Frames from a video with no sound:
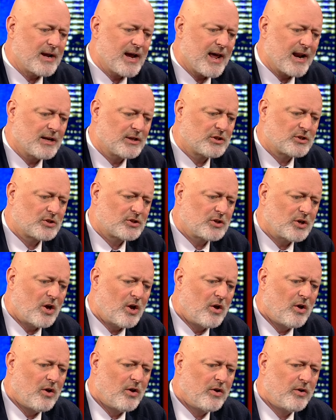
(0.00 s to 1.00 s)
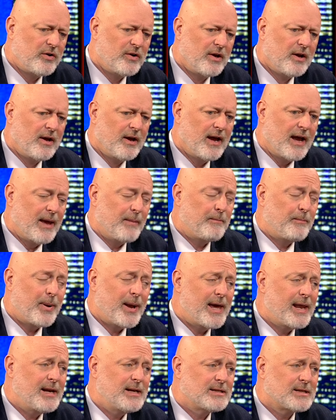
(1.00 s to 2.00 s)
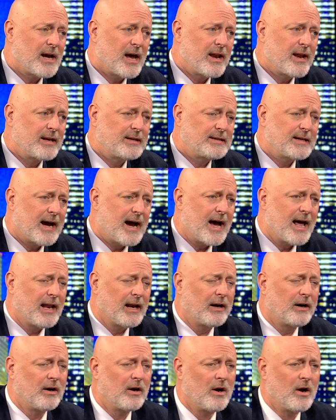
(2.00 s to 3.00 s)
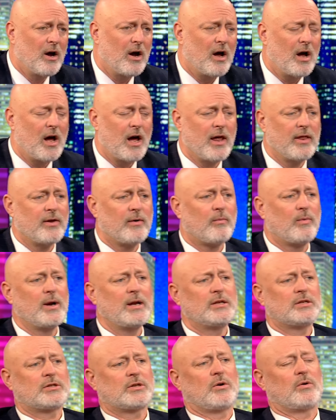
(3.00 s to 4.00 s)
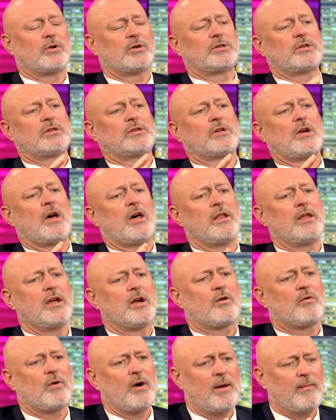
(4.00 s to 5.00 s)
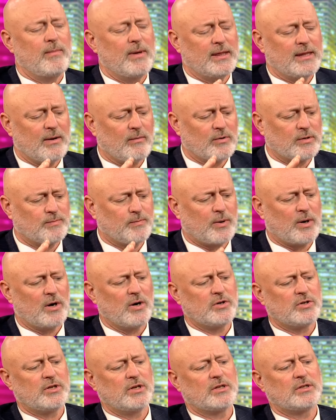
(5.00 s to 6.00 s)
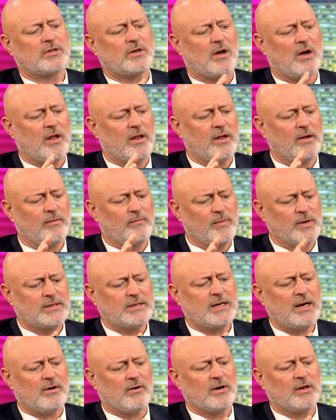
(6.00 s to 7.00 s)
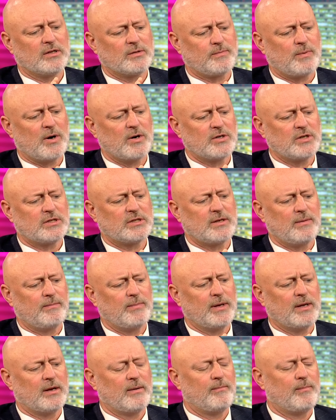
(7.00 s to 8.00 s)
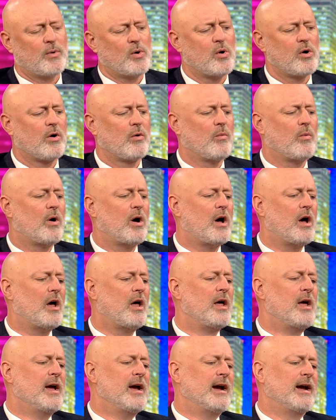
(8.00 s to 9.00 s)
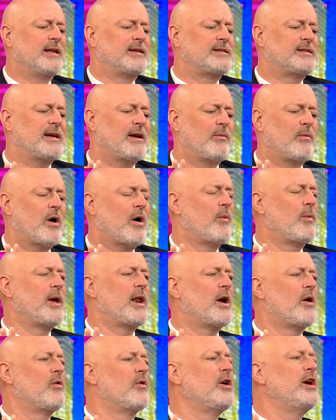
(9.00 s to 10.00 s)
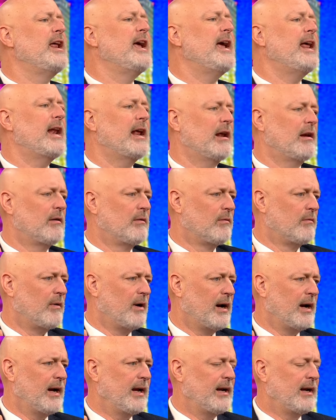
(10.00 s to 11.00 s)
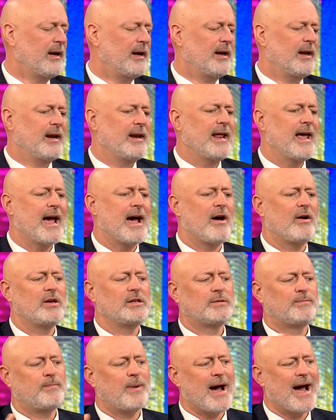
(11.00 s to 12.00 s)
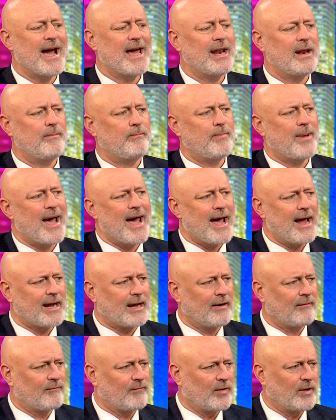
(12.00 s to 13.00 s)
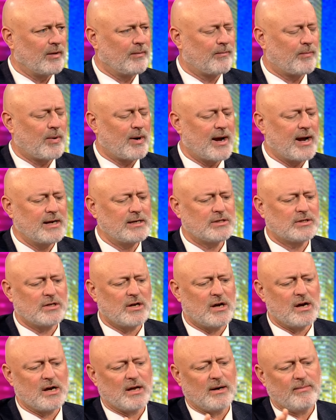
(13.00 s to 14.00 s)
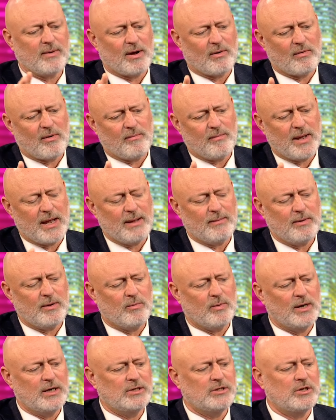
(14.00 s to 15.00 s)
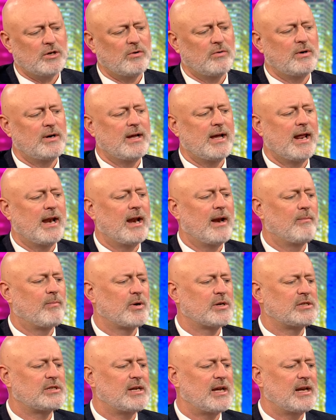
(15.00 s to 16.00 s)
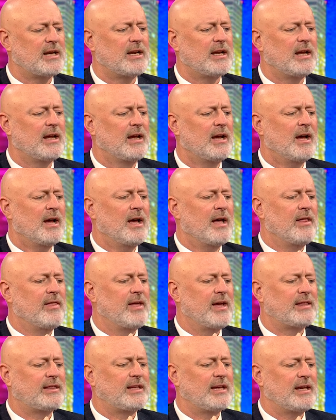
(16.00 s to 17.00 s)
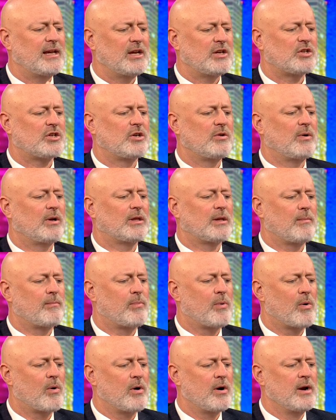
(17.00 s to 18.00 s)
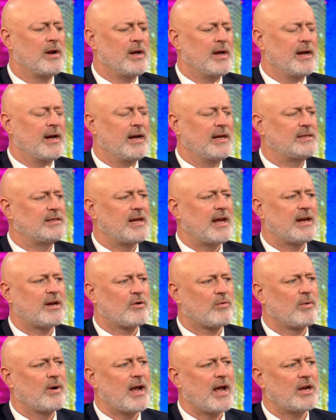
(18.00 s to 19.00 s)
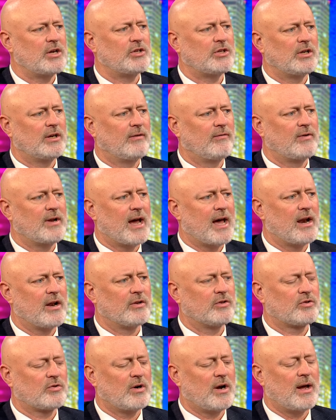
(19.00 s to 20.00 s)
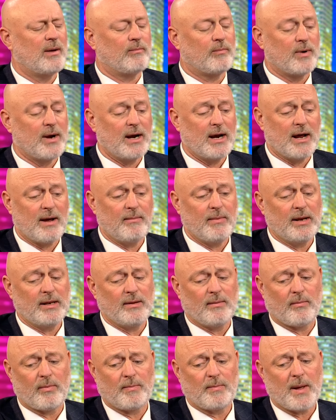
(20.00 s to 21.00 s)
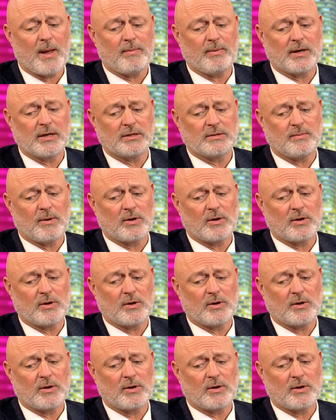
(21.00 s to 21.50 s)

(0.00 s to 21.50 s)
down and sold at pennies on the dollar all the resources, all the equipment that was purchased, all the materials purchased to build a border wall, and said, well, we don't need it, right? Now he's buying it back at full price, talking about, well, maybe we do need it, and pretending that the issue at the border is a creation of Donald Trump, right? I mean, the Republicans